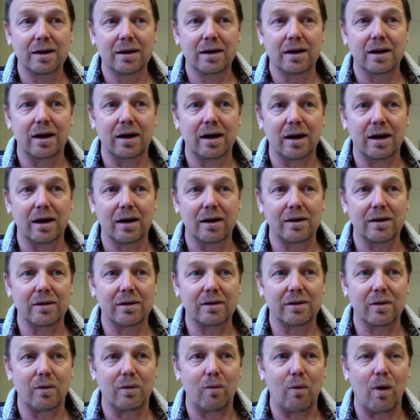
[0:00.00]
uh,
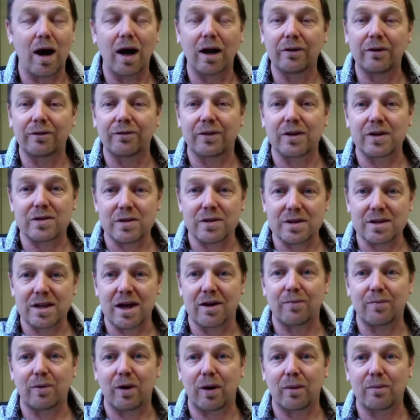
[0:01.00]
the wild fisheries
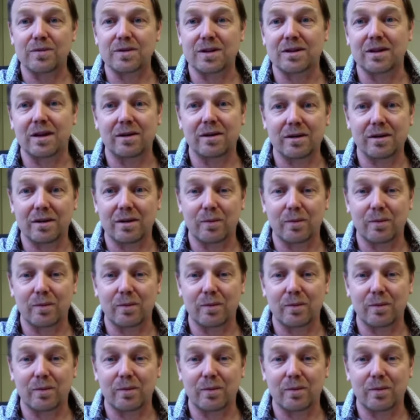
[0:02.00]
have problems in that